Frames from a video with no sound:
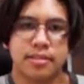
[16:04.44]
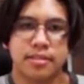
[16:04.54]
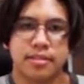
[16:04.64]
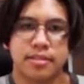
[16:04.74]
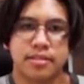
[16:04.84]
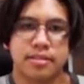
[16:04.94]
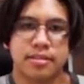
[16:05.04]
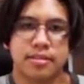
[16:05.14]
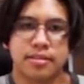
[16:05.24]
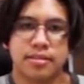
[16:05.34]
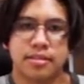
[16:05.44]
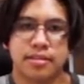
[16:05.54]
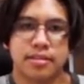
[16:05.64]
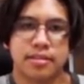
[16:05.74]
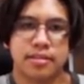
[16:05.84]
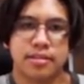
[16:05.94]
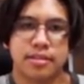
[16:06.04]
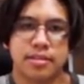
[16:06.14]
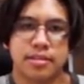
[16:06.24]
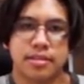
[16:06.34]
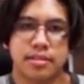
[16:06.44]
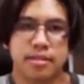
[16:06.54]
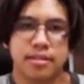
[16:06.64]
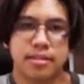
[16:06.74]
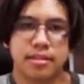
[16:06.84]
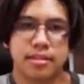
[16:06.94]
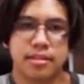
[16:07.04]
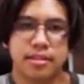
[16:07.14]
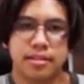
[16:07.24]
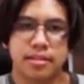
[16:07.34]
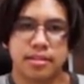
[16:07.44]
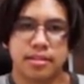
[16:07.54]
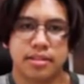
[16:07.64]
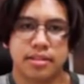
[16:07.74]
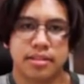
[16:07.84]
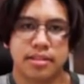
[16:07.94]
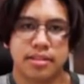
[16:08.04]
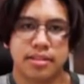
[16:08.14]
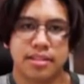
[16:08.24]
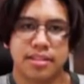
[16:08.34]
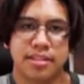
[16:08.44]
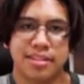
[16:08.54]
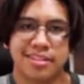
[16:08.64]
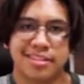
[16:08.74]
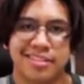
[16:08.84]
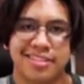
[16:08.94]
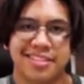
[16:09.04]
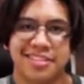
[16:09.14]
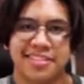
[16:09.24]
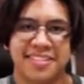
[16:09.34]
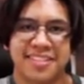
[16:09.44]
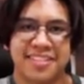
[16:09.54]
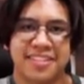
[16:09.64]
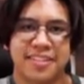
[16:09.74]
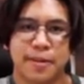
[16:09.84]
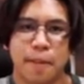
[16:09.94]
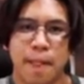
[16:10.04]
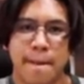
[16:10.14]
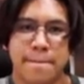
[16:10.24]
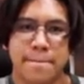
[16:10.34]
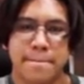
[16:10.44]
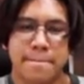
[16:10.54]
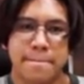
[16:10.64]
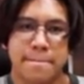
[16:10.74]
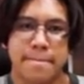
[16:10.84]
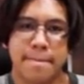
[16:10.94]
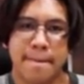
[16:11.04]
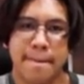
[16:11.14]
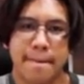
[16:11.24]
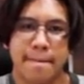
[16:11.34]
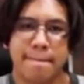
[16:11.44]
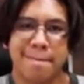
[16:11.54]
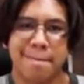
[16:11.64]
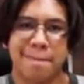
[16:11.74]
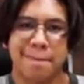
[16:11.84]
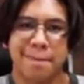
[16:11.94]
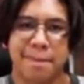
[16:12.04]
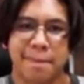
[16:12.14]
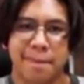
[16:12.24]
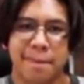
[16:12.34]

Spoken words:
The person shown says nothing.